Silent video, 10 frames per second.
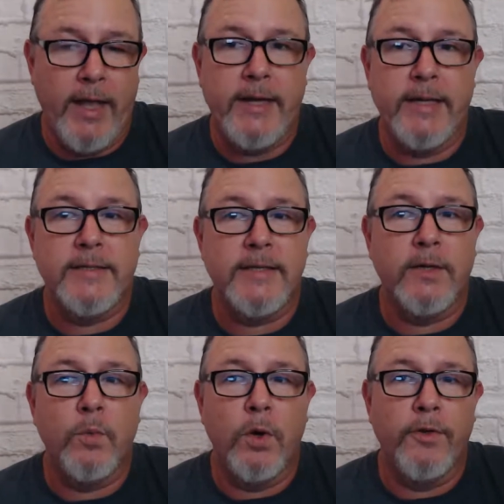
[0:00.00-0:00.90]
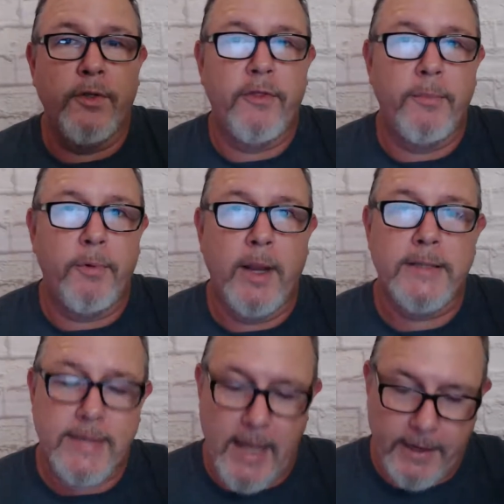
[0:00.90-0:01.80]
And is it worth the
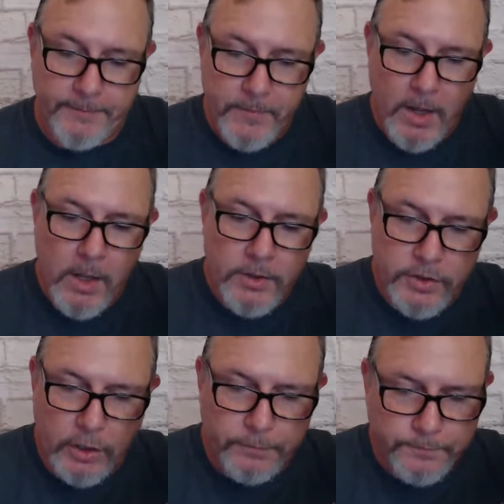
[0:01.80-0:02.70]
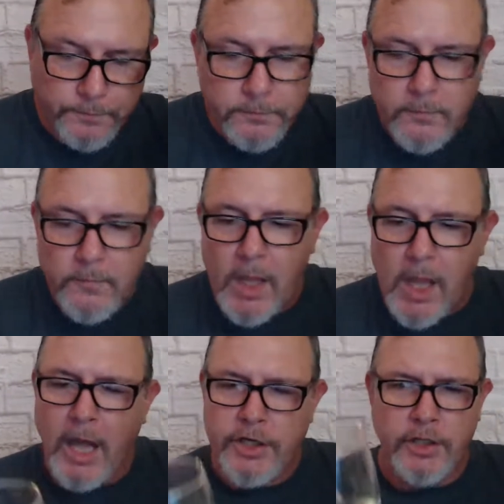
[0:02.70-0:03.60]
price tag? So,
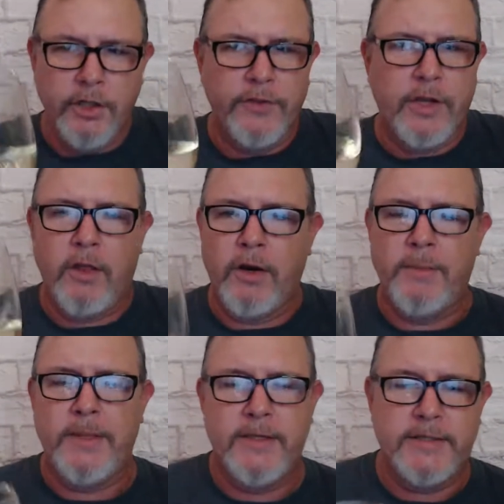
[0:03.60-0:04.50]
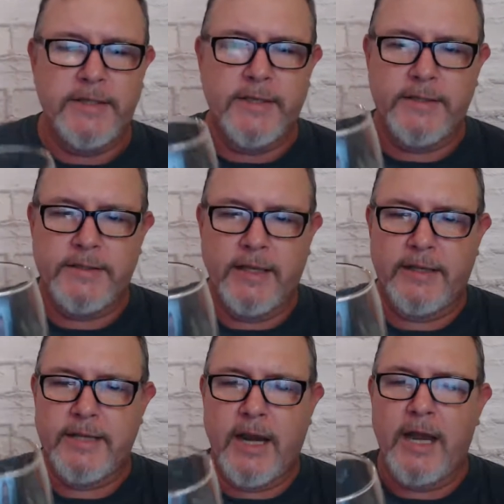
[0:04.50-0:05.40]
taking a look at the color, I mean, this is, like I
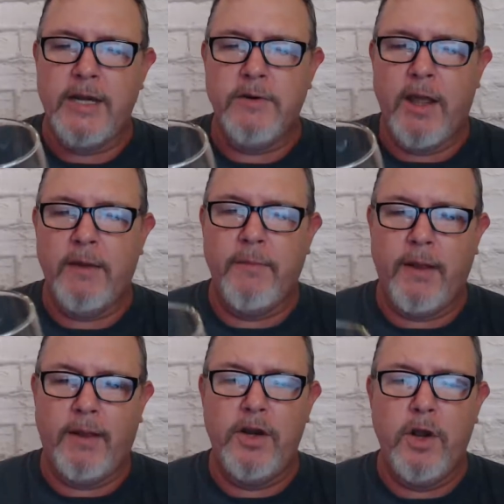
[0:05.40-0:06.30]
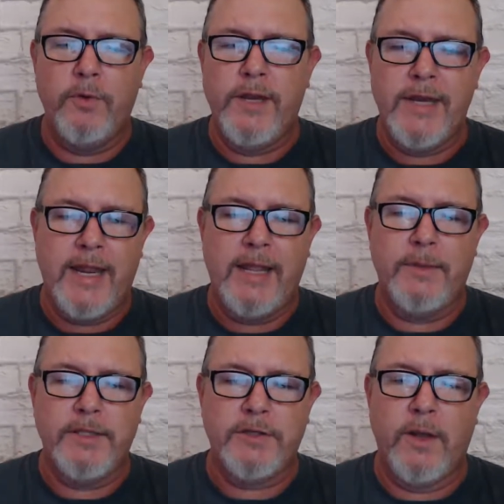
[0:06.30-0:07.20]
said, I know the name,
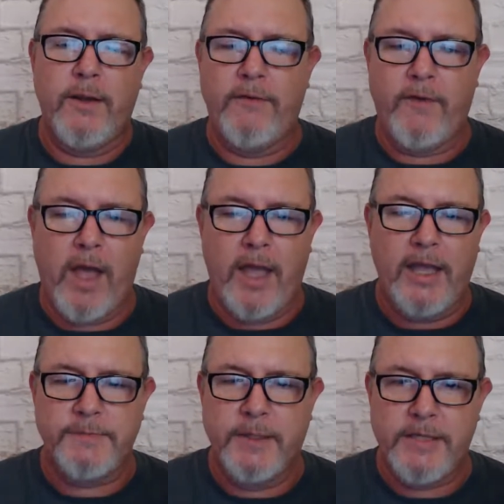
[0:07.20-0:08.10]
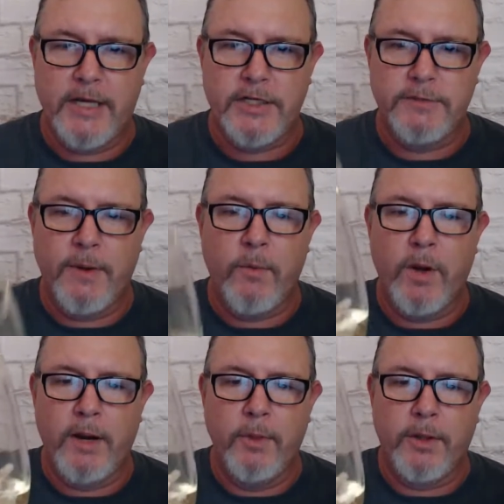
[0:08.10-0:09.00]
and so I have high expectations about
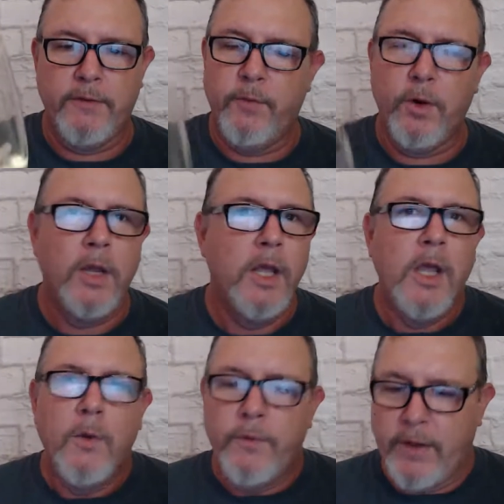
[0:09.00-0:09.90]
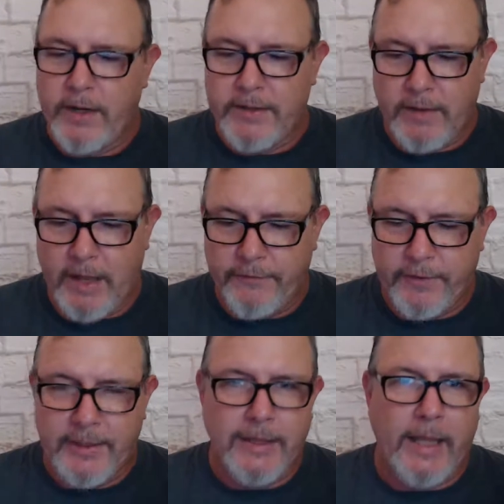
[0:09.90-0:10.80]
what I'm looking for. We've got a
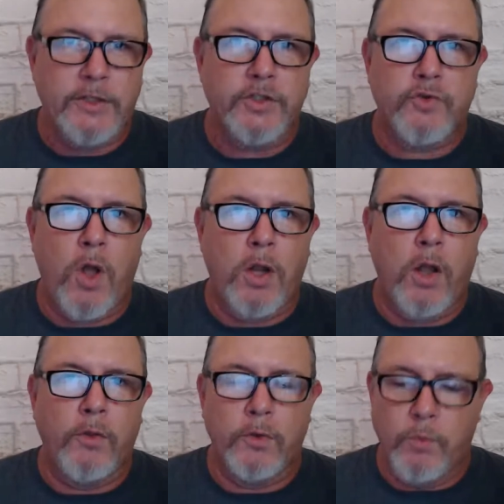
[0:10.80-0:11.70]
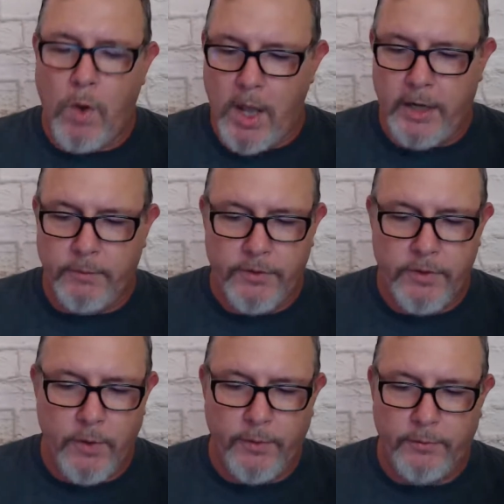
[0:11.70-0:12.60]
delightfully light straw colored wine with
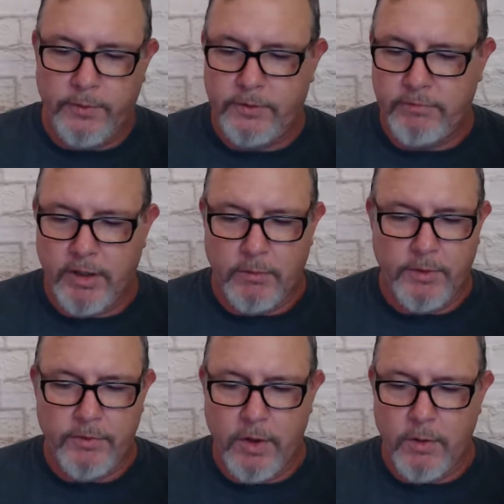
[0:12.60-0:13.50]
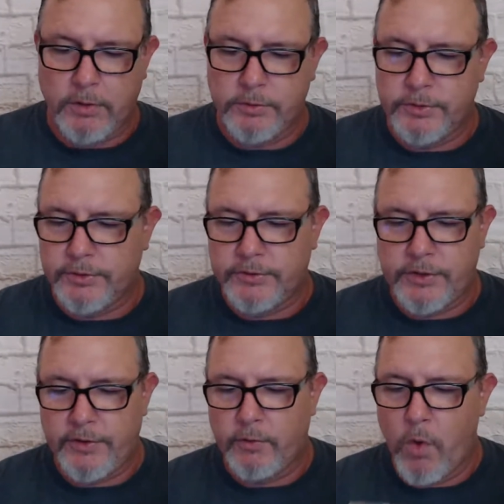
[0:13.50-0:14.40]
no occlusions,
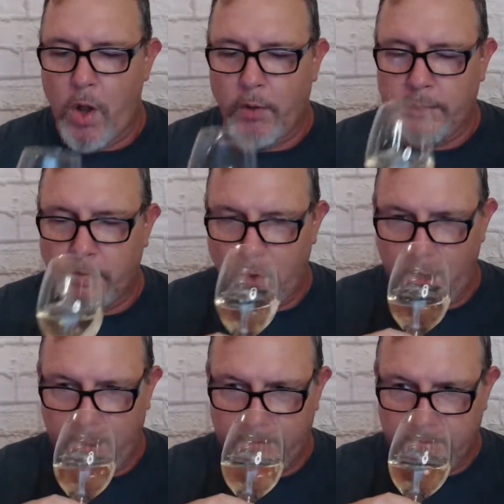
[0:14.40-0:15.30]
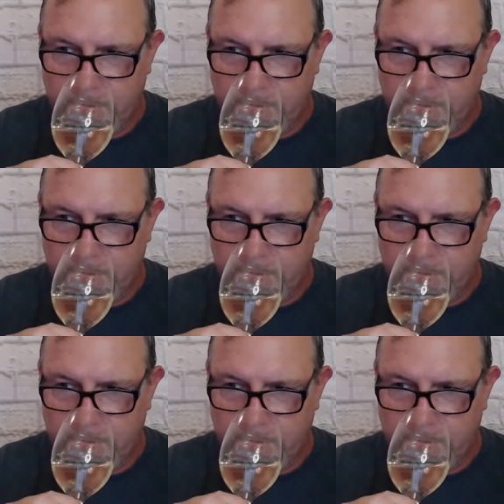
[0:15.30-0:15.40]
nothing wrong with the wine.